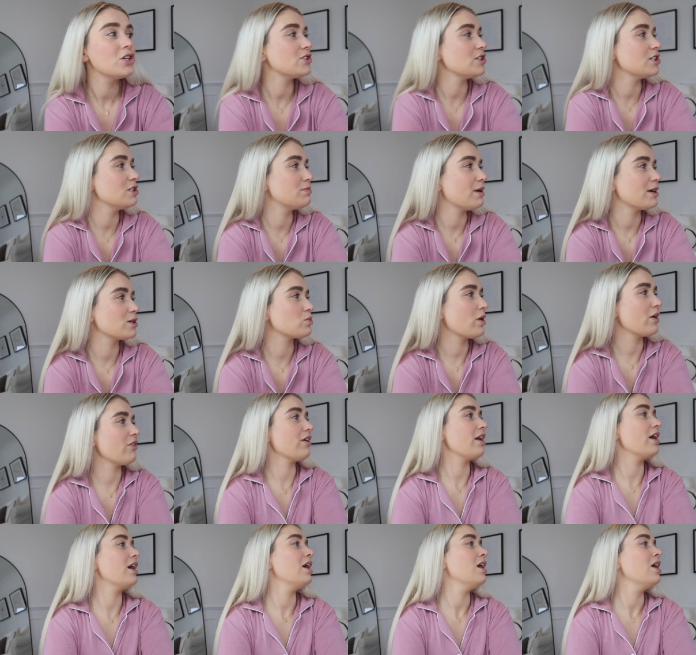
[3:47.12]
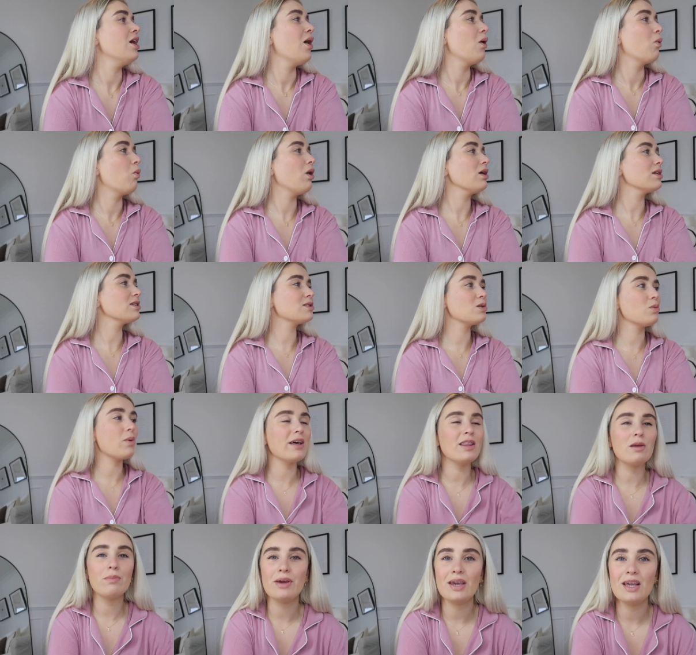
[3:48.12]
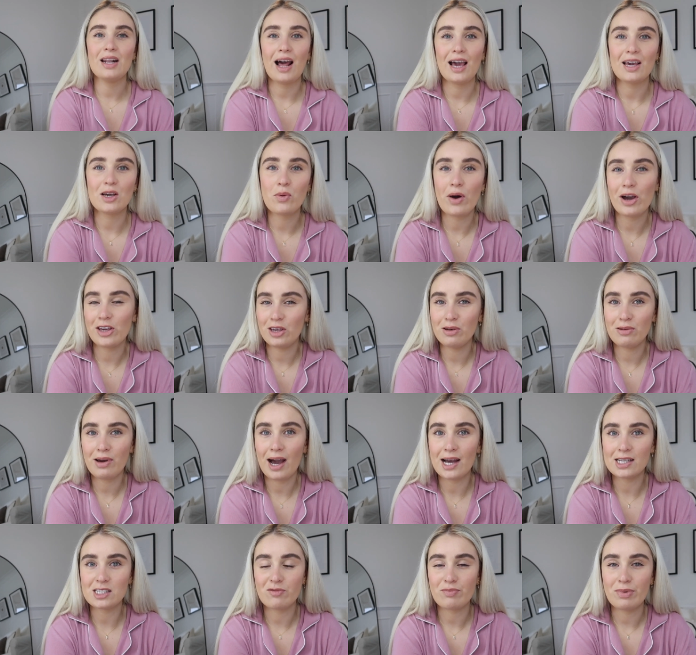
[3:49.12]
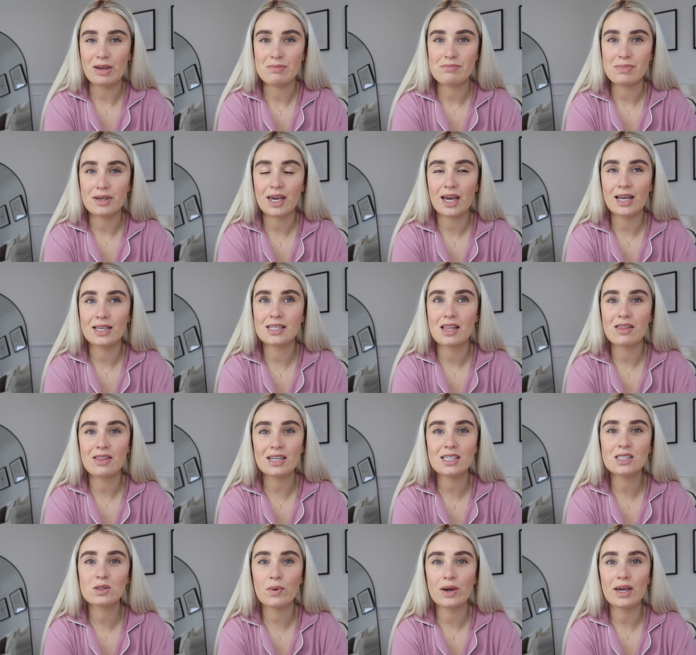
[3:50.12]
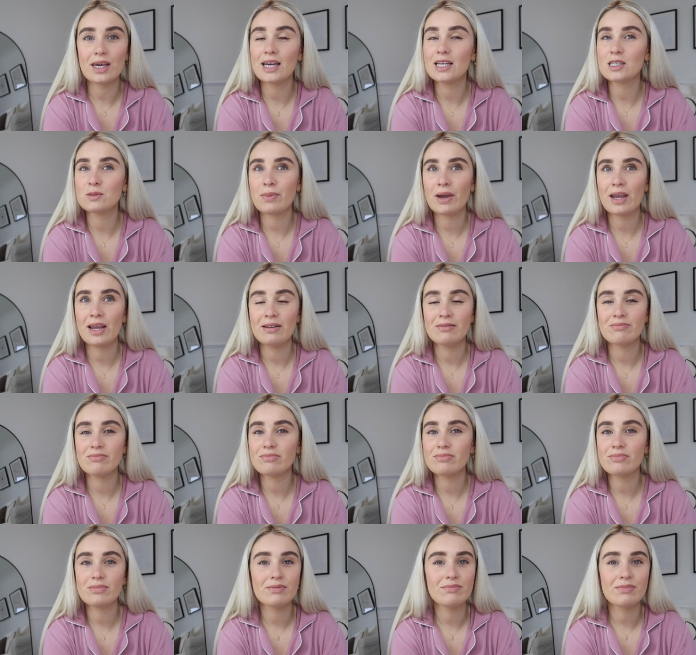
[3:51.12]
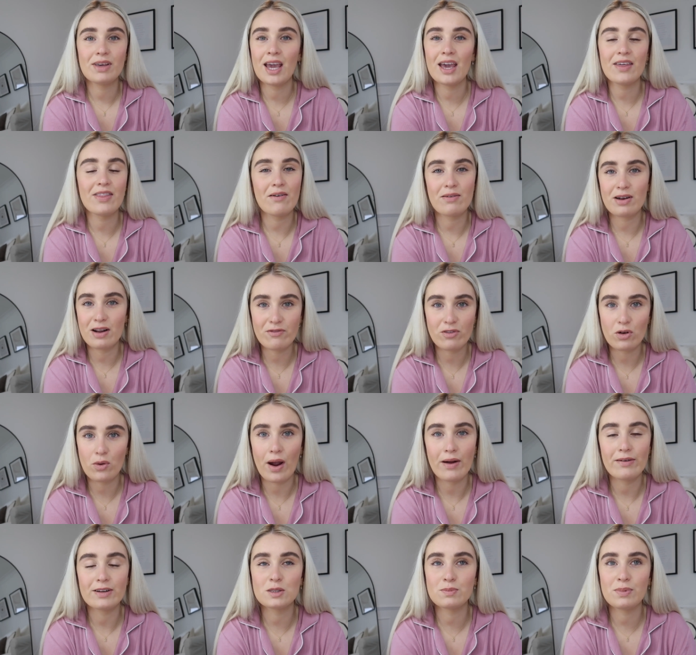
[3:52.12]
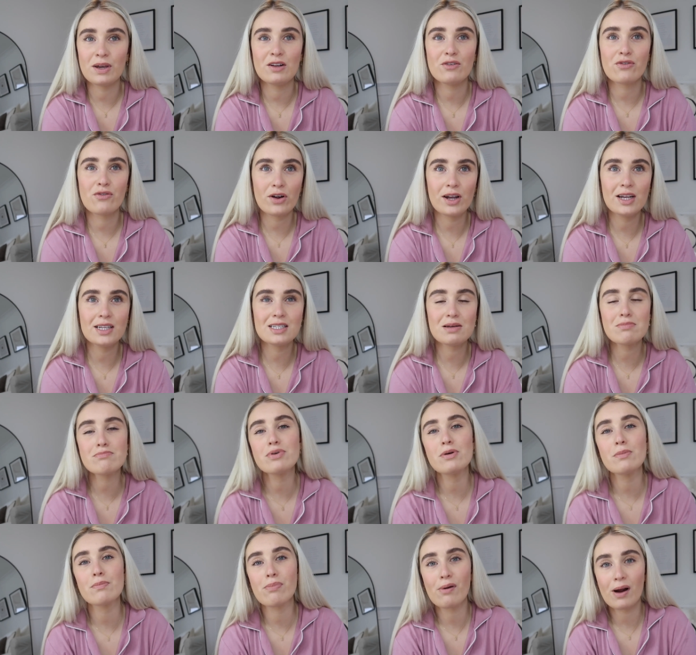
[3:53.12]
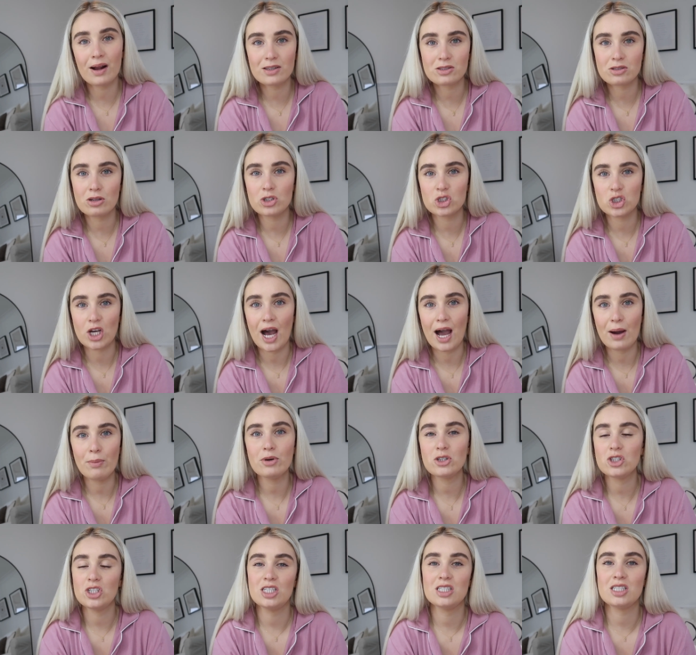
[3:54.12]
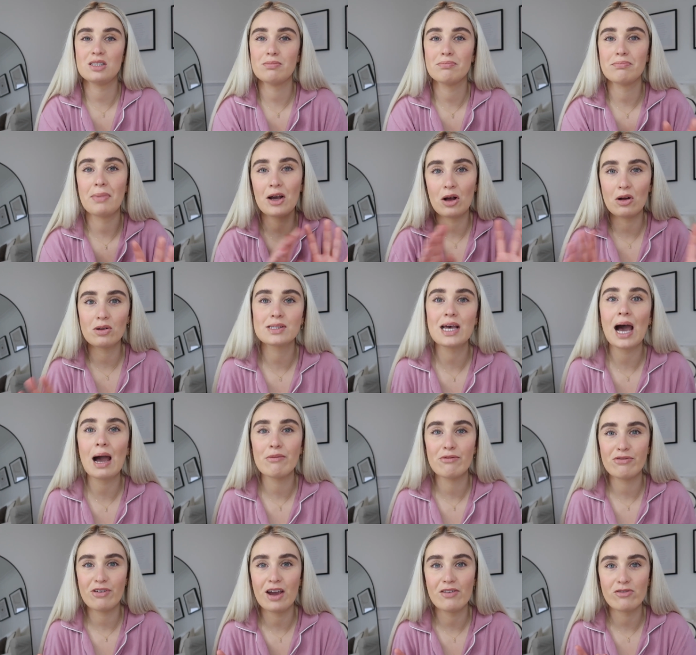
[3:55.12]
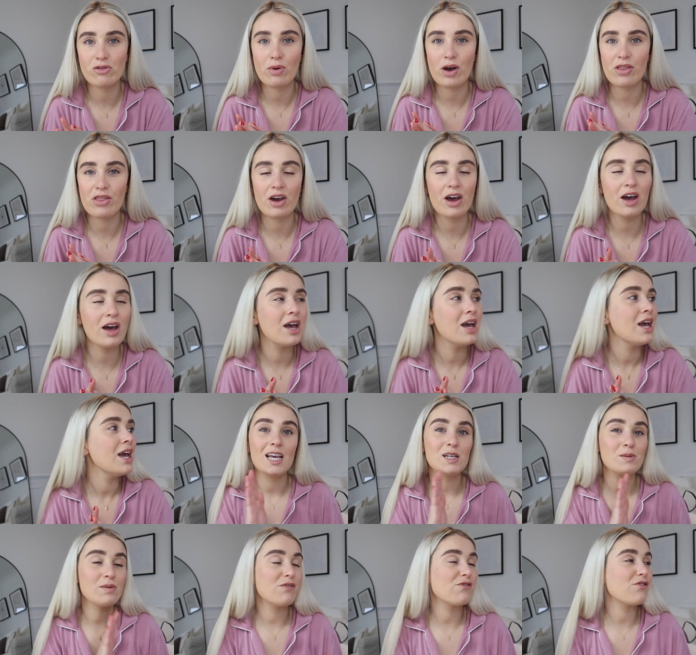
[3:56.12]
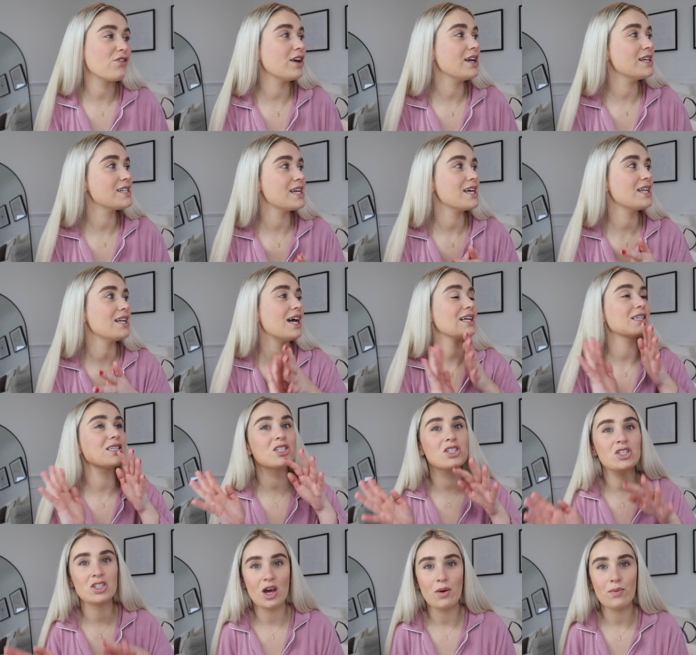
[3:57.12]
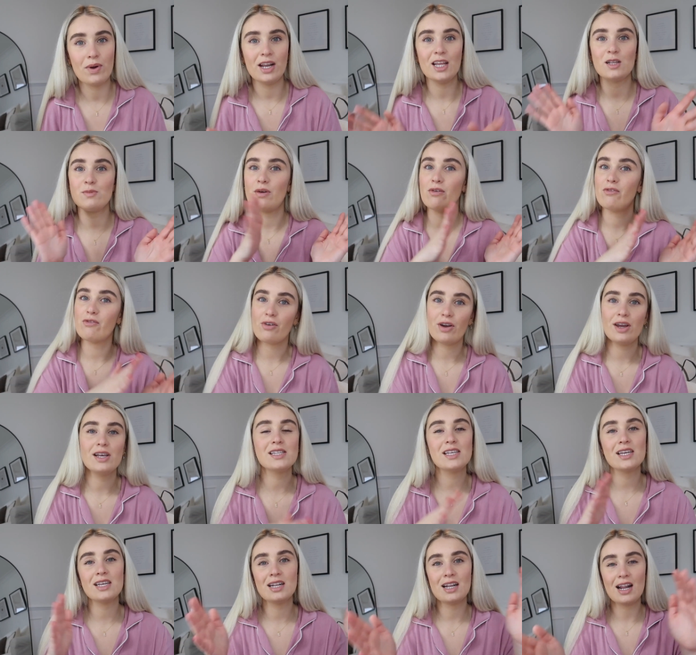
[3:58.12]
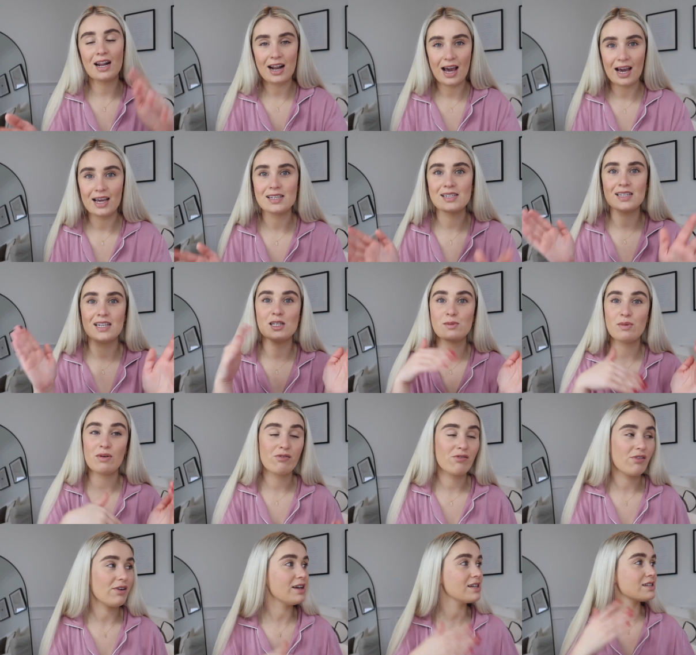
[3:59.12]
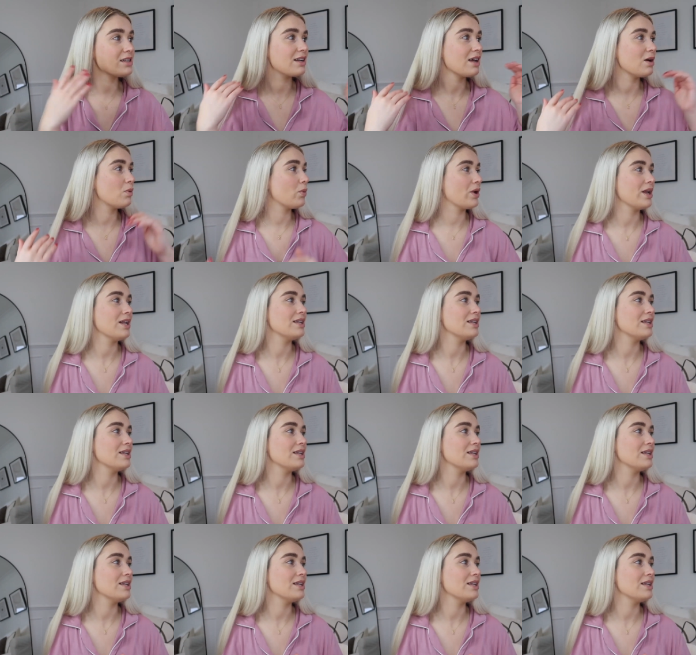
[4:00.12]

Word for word: too bad weather. What's the weather been like where you guys have been? Because this week it's been here, there and everywhere. It's been freezing but bright sunshine, which is my all-time favourite weather. It's been freezing and snowing, it's been freezing and icing, it's been freezing and